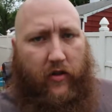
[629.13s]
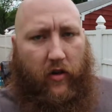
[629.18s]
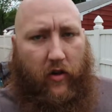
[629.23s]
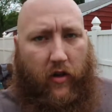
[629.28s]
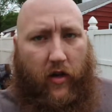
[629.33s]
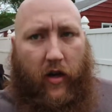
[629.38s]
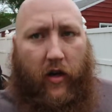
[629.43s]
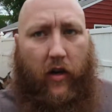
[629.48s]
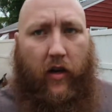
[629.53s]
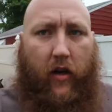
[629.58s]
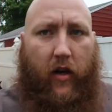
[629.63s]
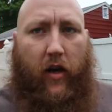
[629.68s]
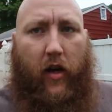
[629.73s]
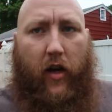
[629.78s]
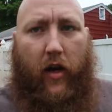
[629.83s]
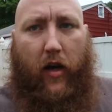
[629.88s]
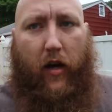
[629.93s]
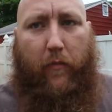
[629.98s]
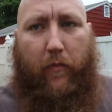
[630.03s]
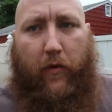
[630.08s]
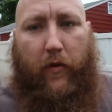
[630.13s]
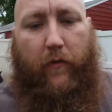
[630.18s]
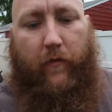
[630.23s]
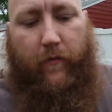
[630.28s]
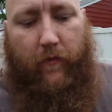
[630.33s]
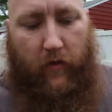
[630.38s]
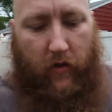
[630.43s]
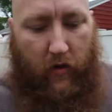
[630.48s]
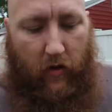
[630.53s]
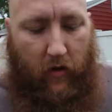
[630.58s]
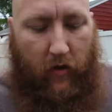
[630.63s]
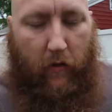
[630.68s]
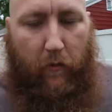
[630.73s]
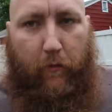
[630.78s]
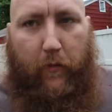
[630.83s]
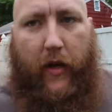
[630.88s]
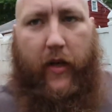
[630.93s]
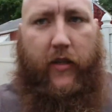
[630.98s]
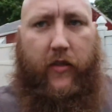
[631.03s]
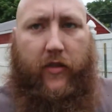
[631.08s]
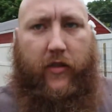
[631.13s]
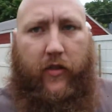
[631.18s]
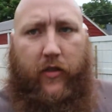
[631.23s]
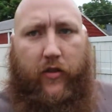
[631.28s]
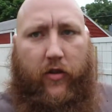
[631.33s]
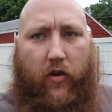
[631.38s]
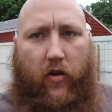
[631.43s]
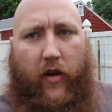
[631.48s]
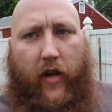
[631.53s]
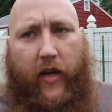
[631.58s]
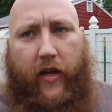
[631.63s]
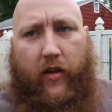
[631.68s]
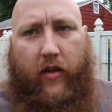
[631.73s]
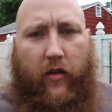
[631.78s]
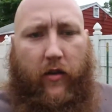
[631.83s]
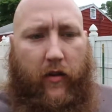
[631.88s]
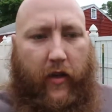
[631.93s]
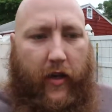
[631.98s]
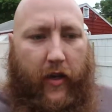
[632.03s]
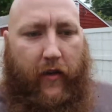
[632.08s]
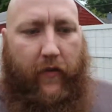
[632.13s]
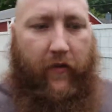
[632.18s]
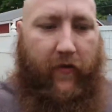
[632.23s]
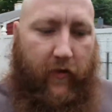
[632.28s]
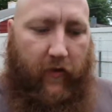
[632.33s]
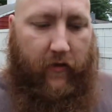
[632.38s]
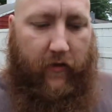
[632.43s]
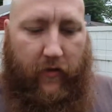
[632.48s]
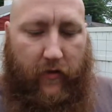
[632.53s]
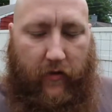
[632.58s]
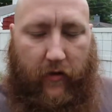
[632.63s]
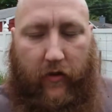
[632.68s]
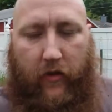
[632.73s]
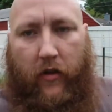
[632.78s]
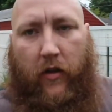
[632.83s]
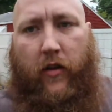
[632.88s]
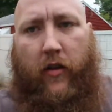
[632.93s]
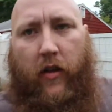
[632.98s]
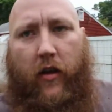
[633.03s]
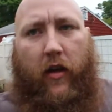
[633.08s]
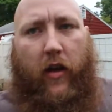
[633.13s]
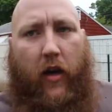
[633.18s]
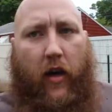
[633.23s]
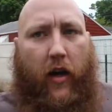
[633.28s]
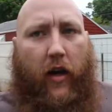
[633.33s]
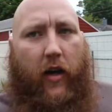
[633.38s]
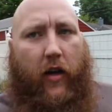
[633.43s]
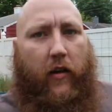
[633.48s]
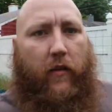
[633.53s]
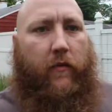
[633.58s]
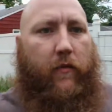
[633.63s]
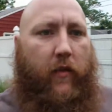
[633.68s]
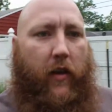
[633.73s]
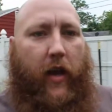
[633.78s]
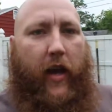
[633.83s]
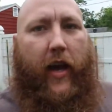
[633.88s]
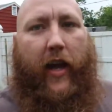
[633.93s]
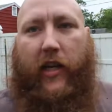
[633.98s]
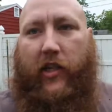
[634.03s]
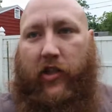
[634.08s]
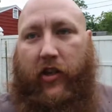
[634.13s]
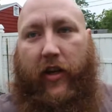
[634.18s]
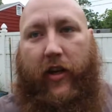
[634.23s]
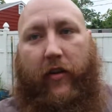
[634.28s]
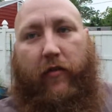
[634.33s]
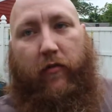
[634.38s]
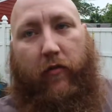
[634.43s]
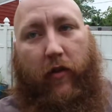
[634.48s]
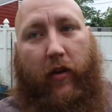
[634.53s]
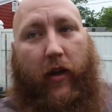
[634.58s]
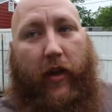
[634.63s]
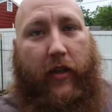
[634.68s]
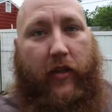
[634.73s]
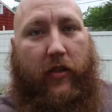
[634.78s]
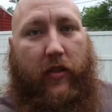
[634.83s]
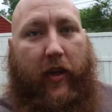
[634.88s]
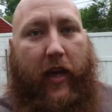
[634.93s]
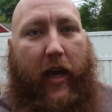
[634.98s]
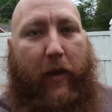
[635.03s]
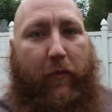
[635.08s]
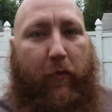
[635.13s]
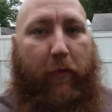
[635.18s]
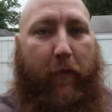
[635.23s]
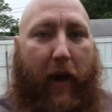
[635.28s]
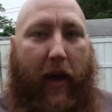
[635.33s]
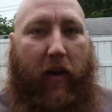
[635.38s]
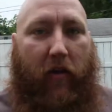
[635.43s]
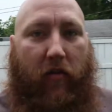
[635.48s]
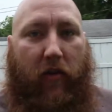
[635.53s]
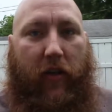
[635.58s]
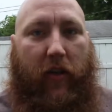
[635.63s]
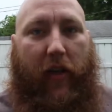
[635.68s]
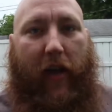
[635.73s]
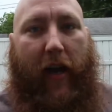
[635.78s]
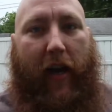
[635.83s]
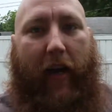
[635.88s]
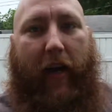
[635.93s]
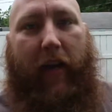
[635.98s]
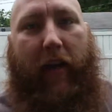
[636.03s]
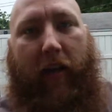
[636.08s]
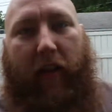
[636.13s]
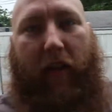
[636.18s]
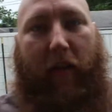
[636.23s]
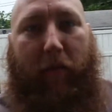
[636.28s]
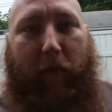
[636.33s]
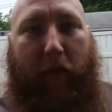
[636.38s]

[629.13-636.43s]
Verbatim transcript: are cut up, my sister had to leave uh, I actually didn't realize the camera battery died in the